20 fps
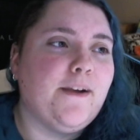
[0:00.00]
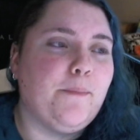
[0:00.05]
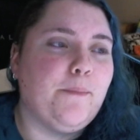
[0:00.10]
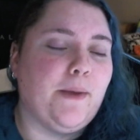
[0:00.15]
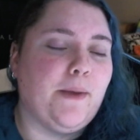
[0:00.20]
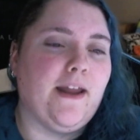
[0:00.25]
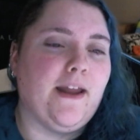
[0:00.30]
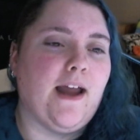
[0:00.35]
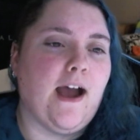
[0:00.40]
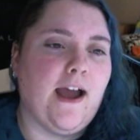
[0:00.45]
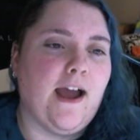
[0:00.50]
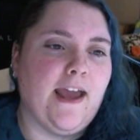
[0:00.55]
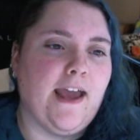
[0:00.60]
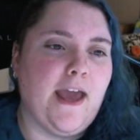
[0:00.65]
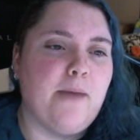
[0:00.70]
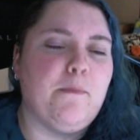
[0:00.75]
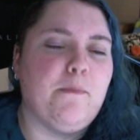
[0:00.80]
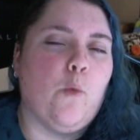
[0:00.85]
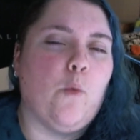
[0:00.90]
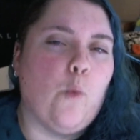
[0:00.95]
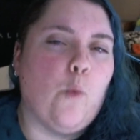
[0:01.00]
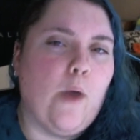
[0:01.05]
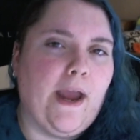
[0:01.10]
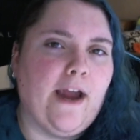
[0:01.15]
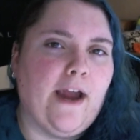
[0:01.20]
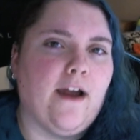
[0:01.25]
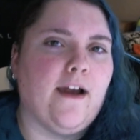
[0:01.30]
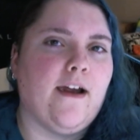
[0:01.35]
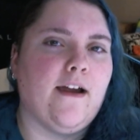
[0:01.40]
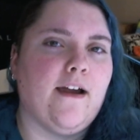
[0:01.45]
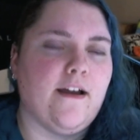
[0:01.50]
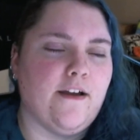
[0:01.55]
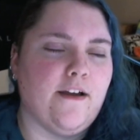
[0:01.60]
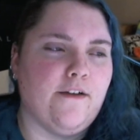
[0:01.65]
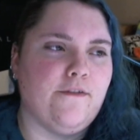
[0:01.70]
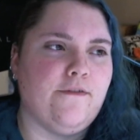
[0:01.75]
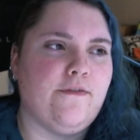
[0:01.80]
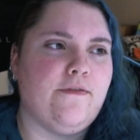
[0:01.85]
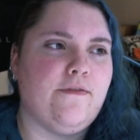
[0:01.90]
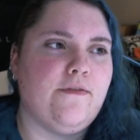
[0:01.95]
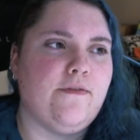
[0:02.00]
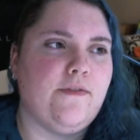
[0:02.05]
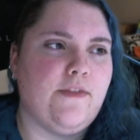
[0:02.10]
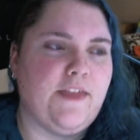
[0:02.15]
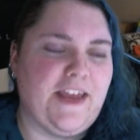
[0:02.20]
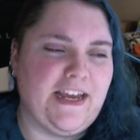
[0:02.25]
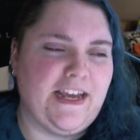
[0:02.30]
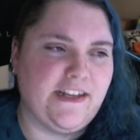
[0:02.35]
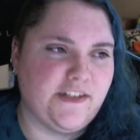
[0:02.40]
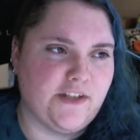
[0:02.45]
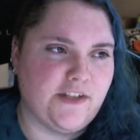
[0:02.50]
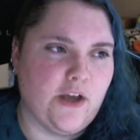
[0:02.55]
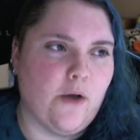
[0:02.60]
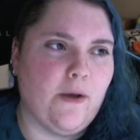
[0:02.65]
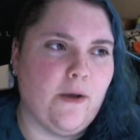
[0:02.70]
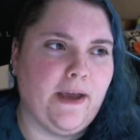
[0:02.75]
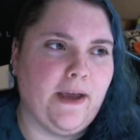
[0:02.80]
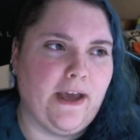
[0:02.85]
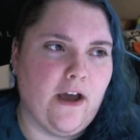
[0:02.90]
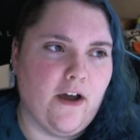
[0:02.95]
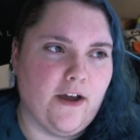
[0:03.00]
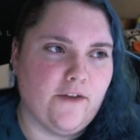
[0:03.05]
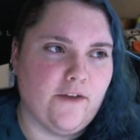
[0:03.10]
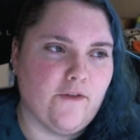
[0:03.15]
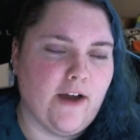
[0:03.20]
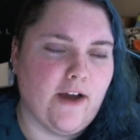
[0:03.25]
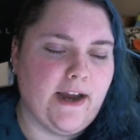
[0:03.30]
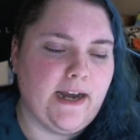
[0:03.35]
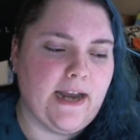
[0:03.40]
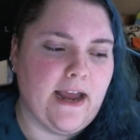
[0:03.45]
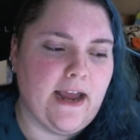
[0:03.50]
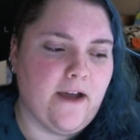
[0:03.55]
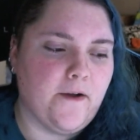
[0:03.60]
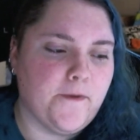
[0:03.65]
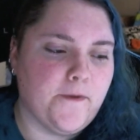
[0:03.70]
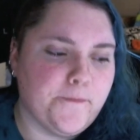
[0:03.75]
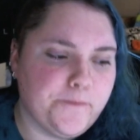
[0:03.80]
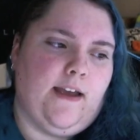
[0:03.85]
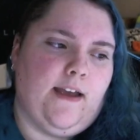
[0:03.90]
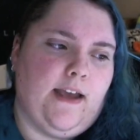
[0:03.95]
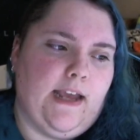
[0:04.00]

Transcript: but I am aware of things going on right now.